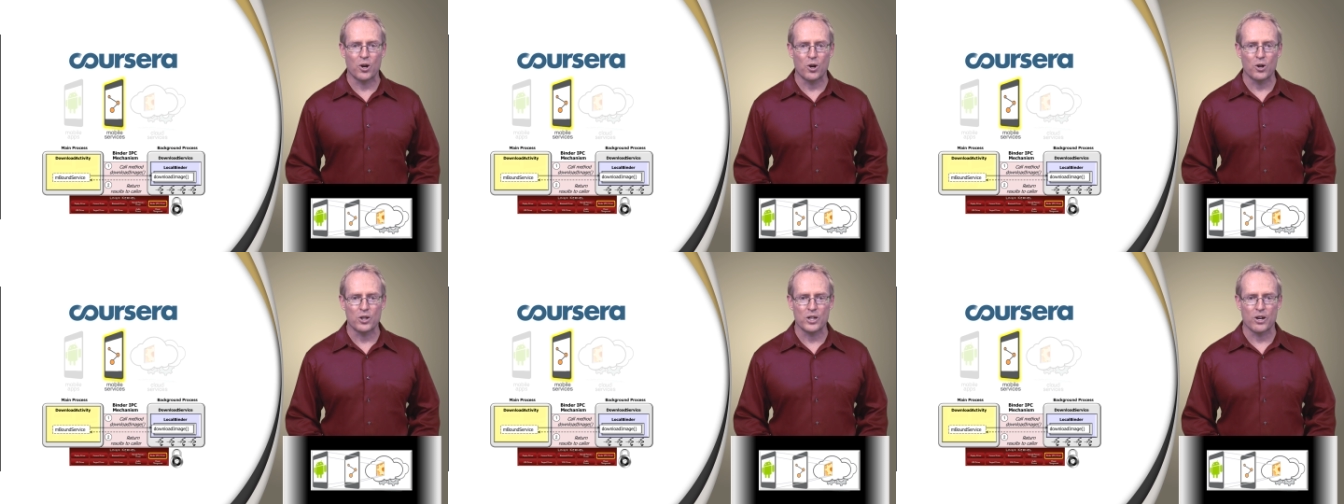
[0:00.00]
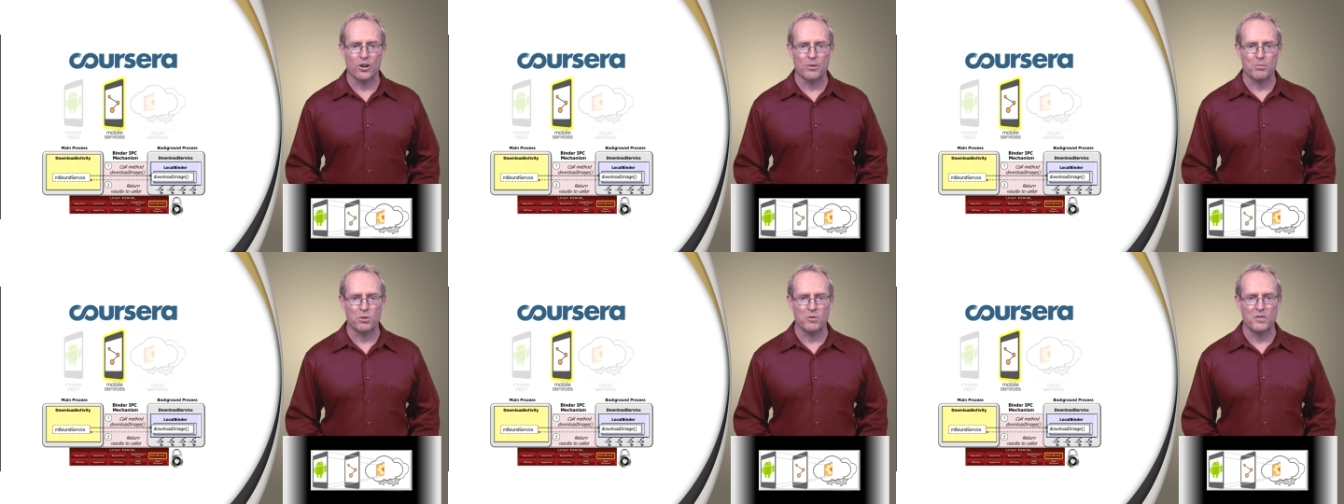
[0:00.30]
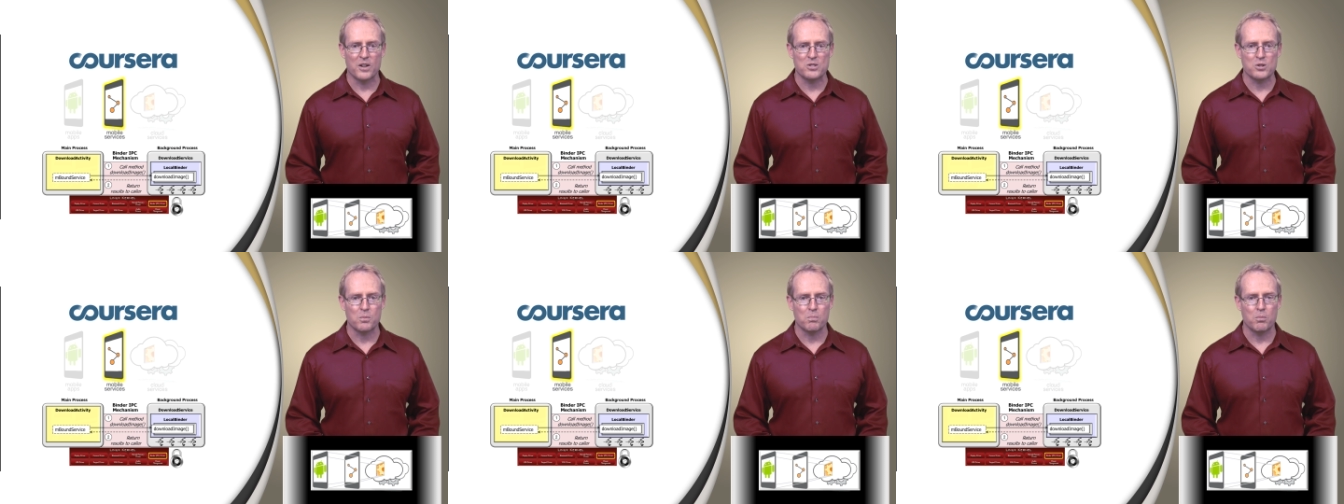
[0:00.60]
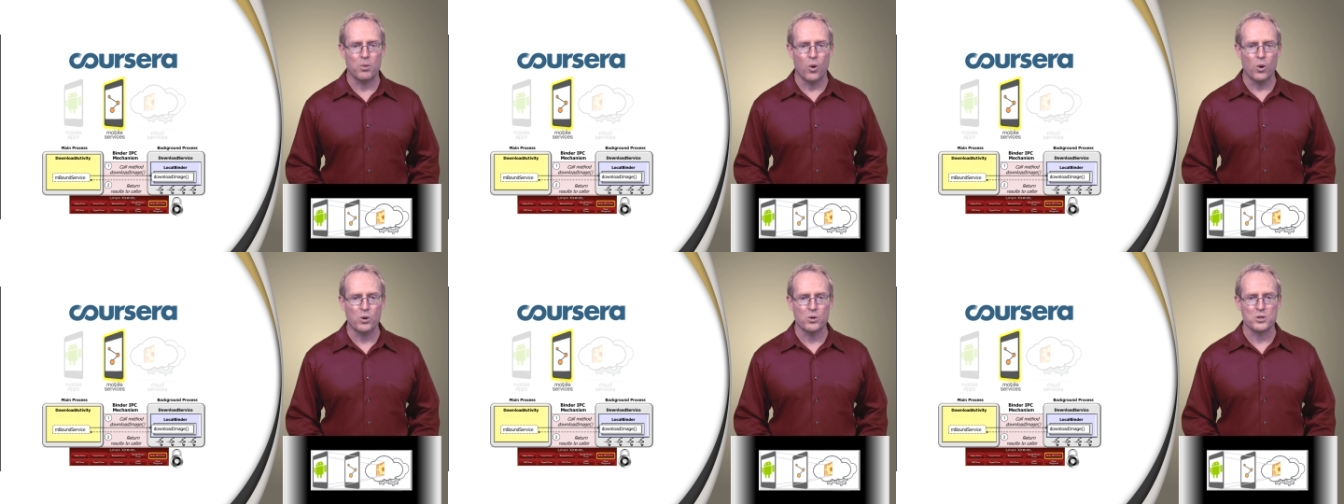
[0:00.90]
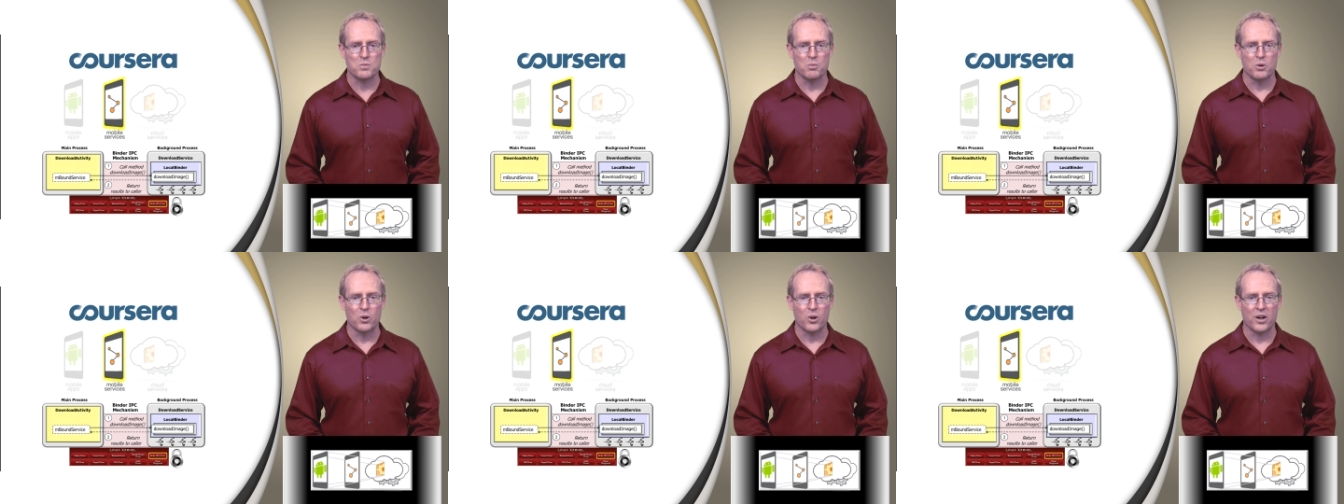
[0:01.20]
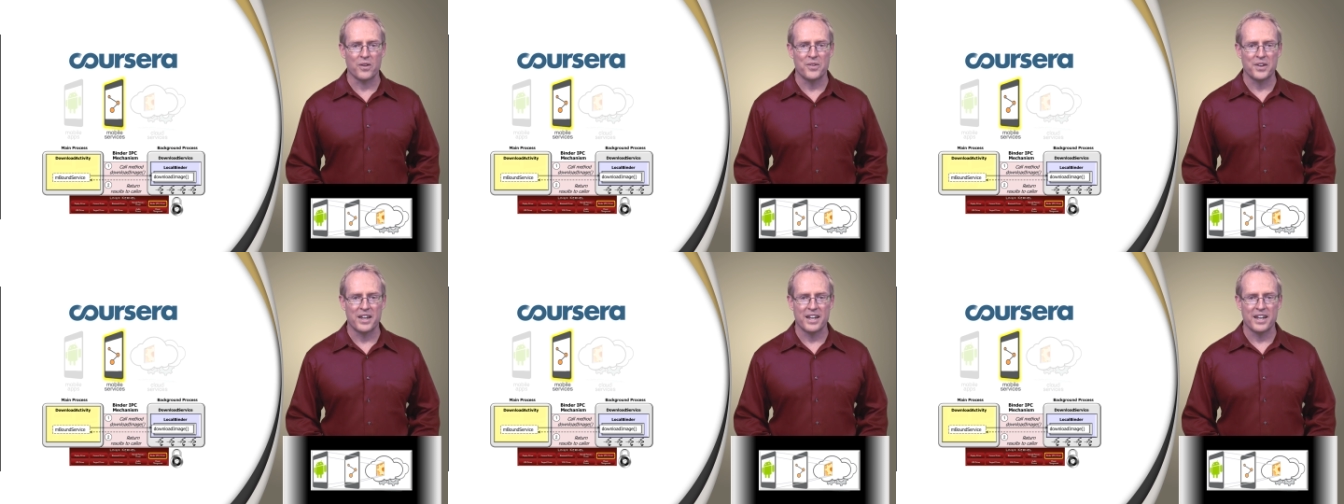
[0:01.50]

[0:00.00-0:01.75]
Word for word: earlier in Professor Porter's MOOC,